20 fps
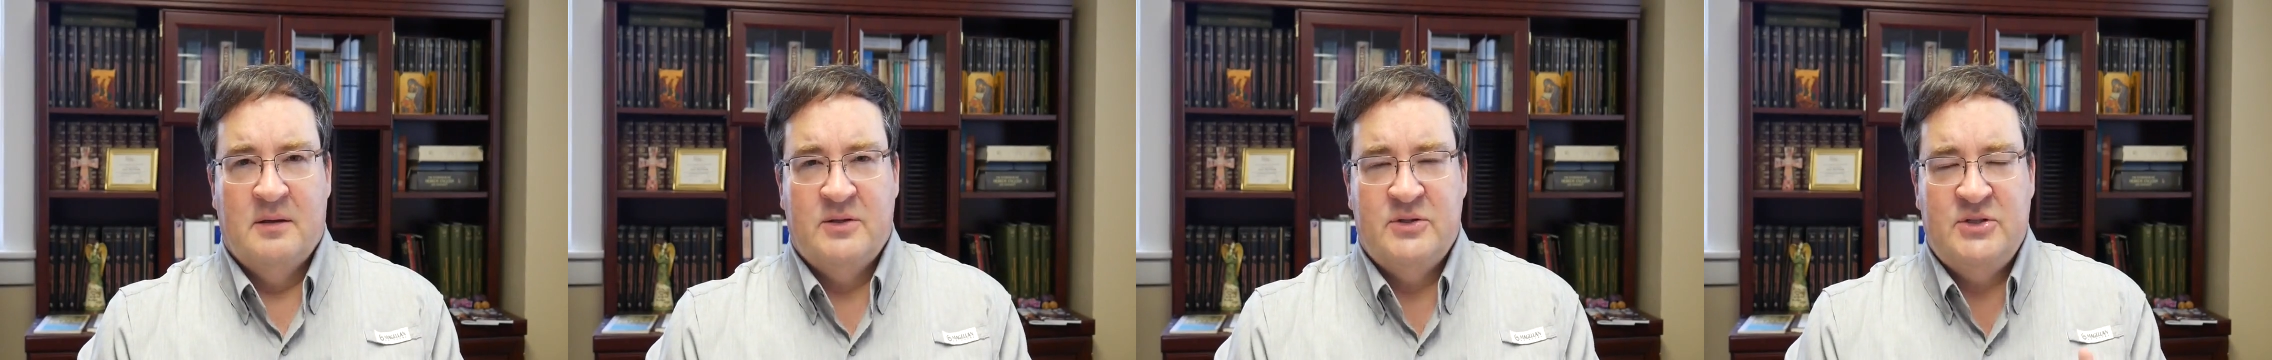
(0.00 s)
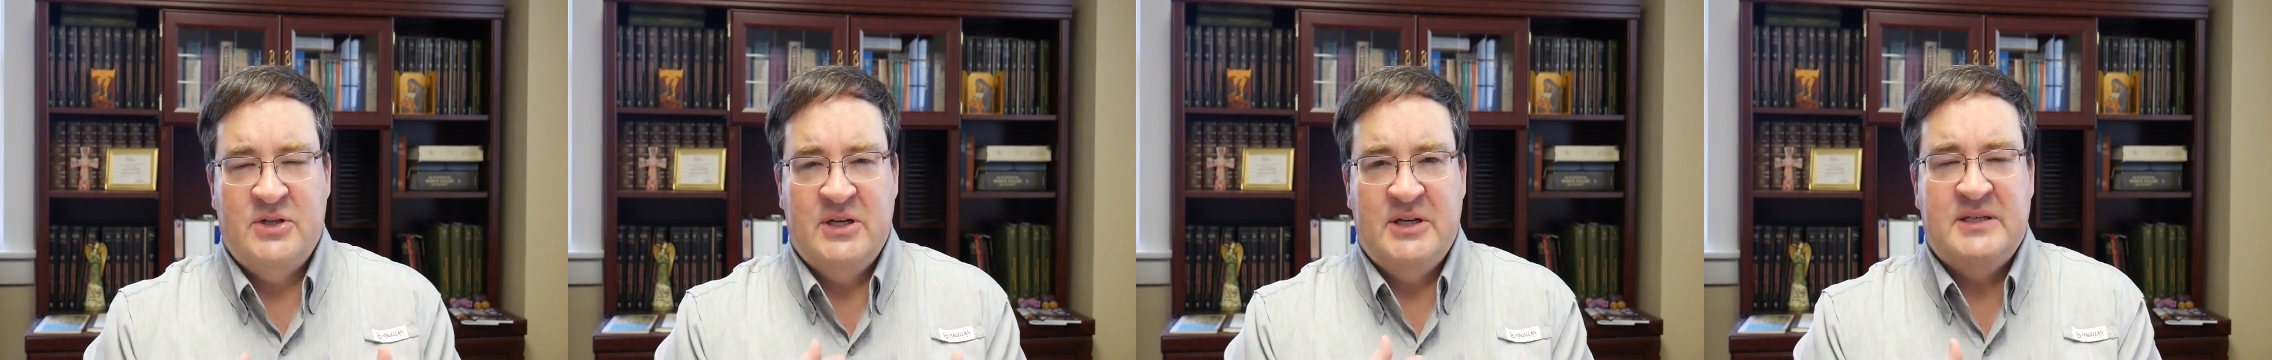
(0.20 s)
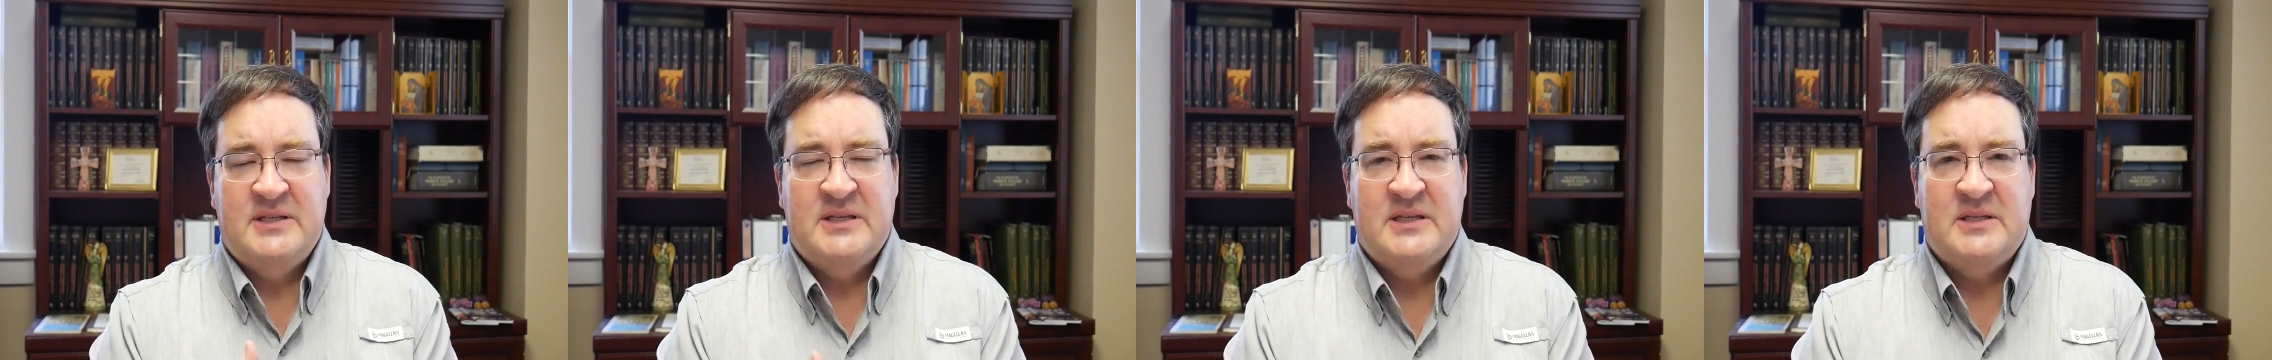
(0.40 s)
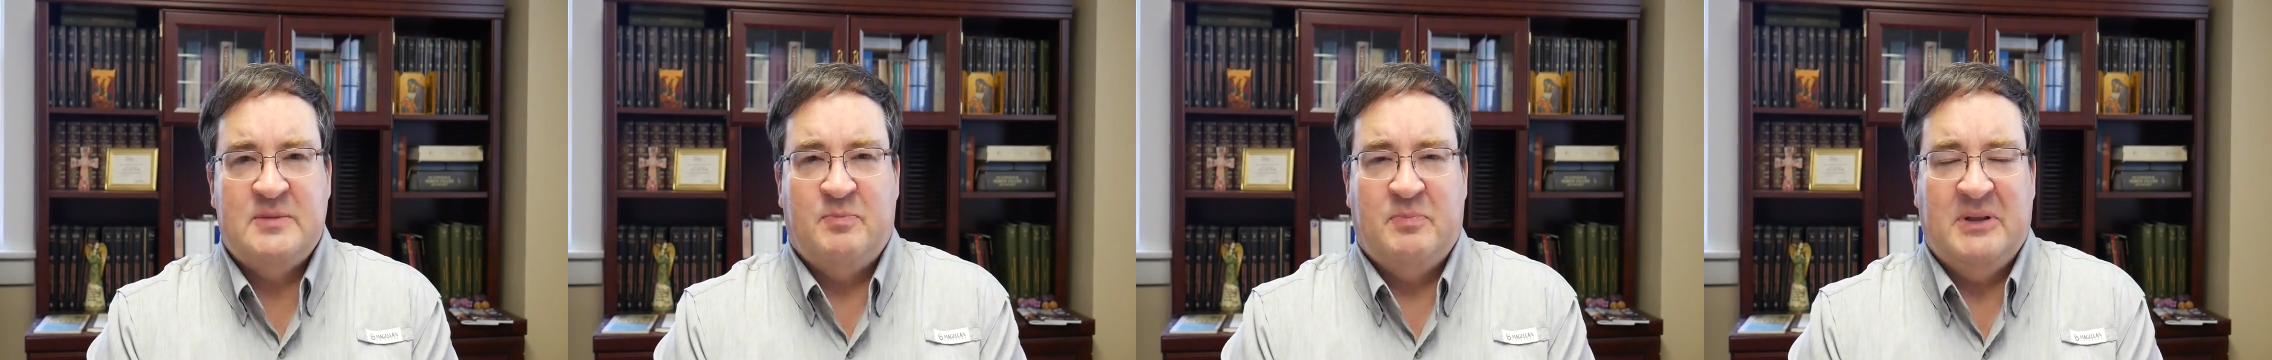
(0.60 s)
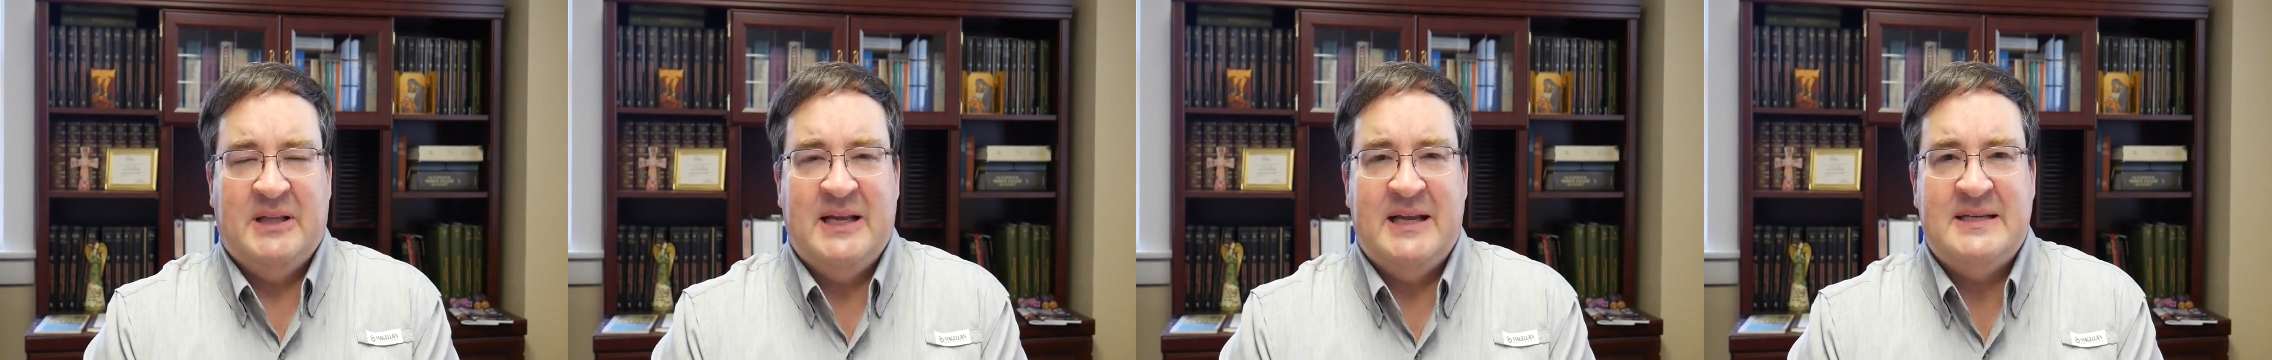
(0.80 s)
Jesus
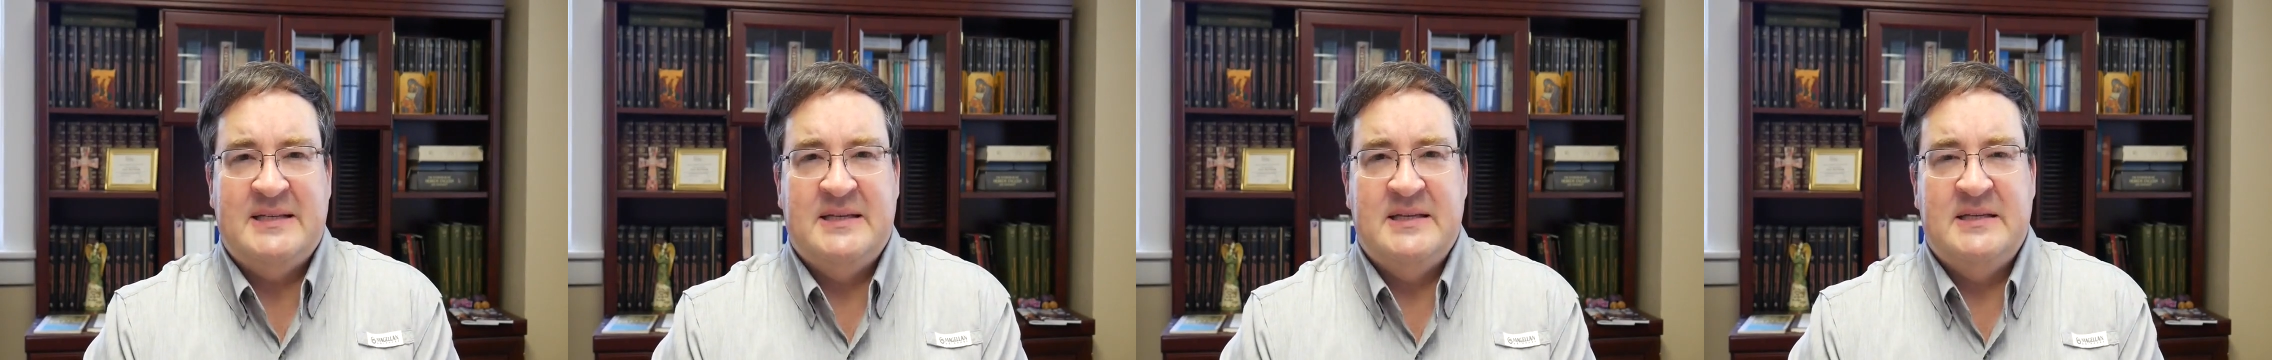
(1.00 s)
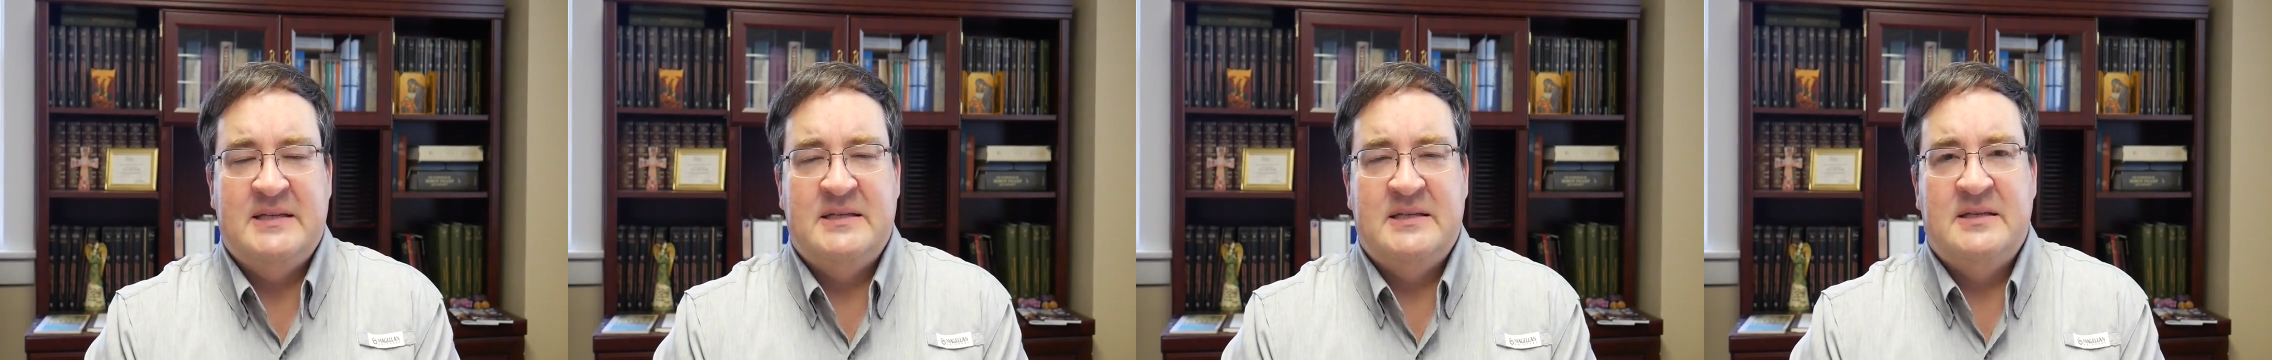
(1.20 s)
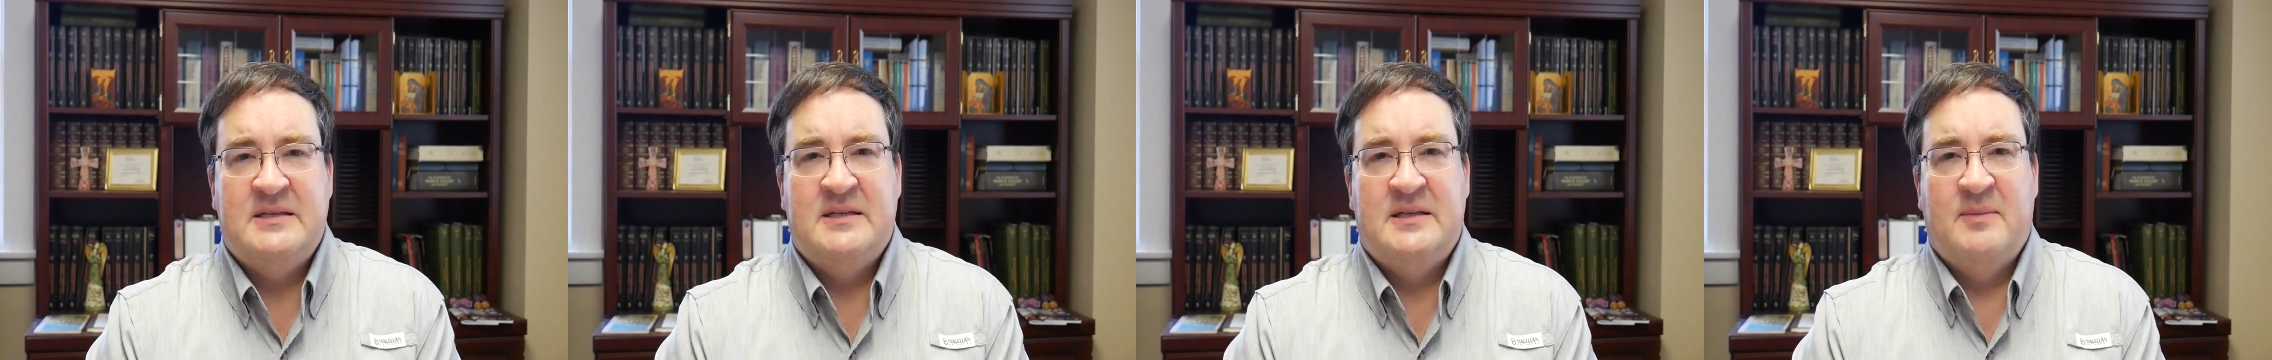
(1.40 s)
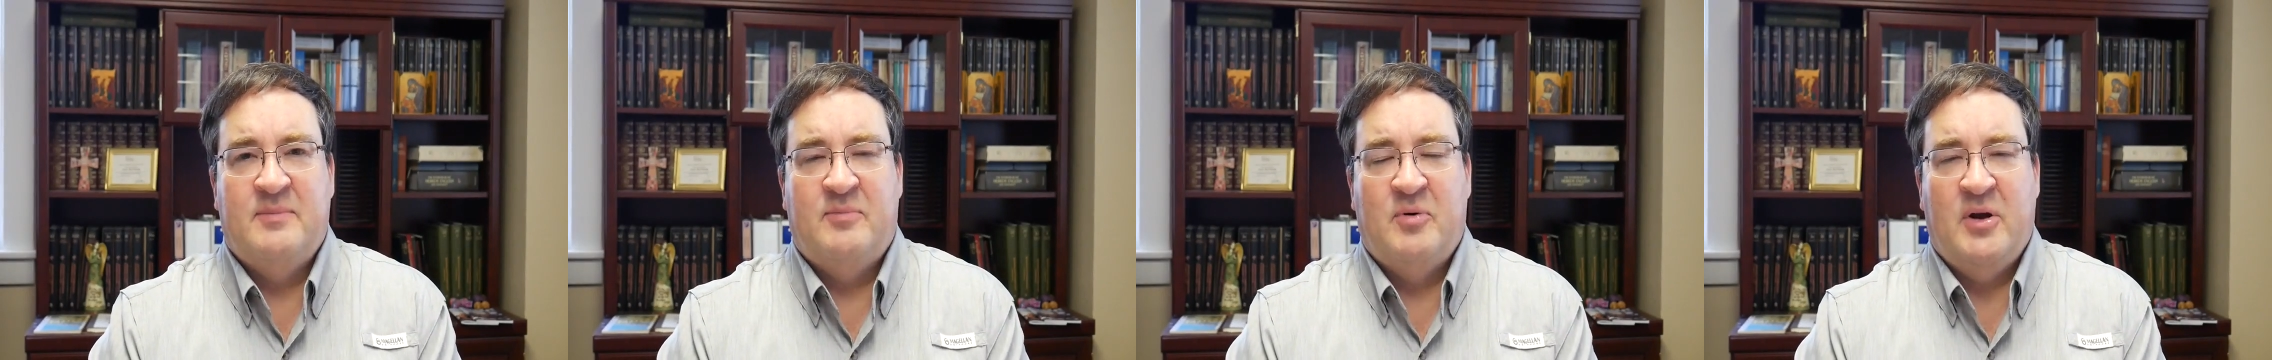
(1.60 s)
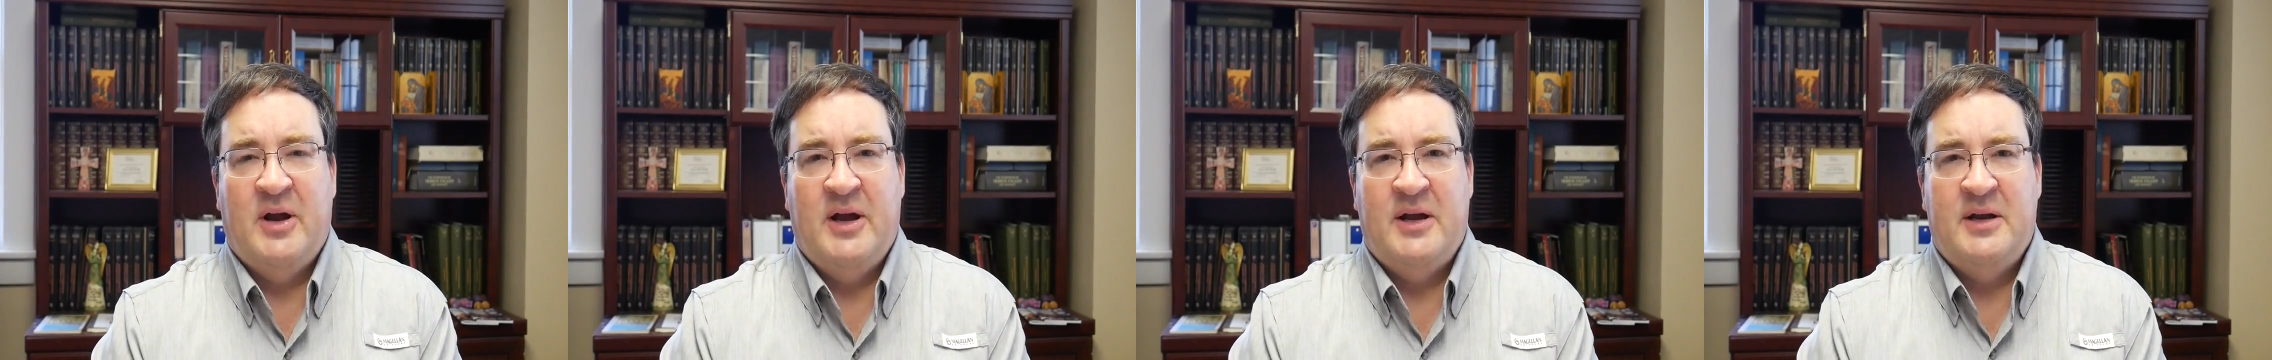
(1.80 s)
blesses the
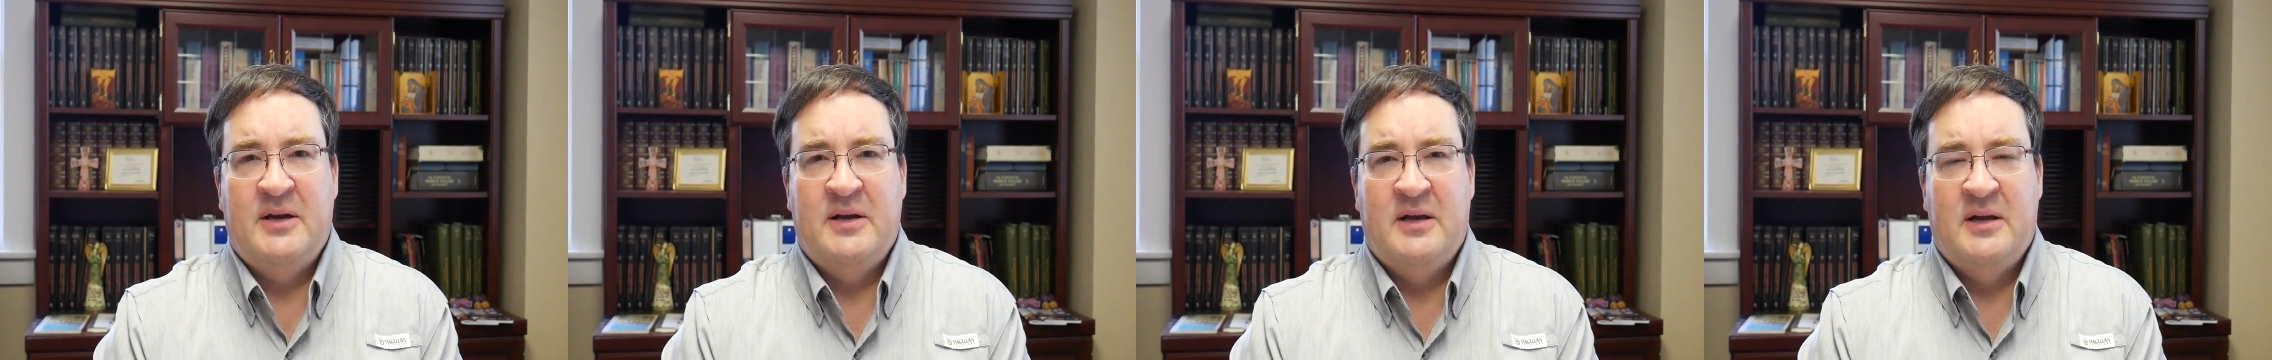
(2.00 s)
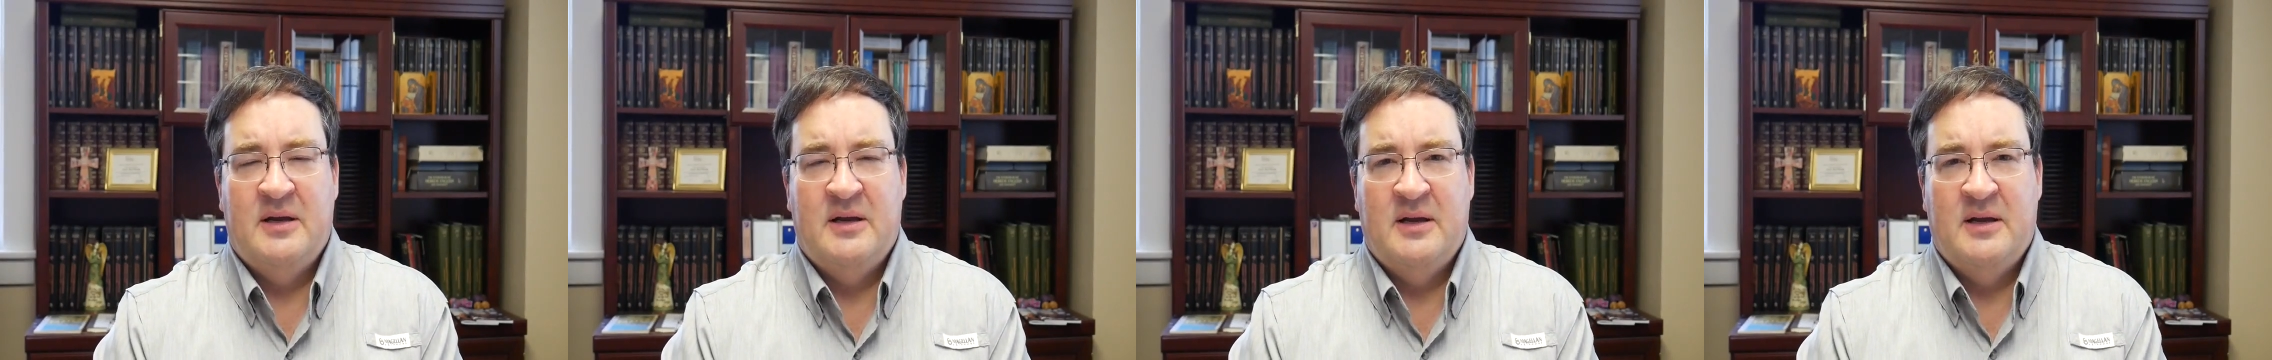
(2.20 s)
bread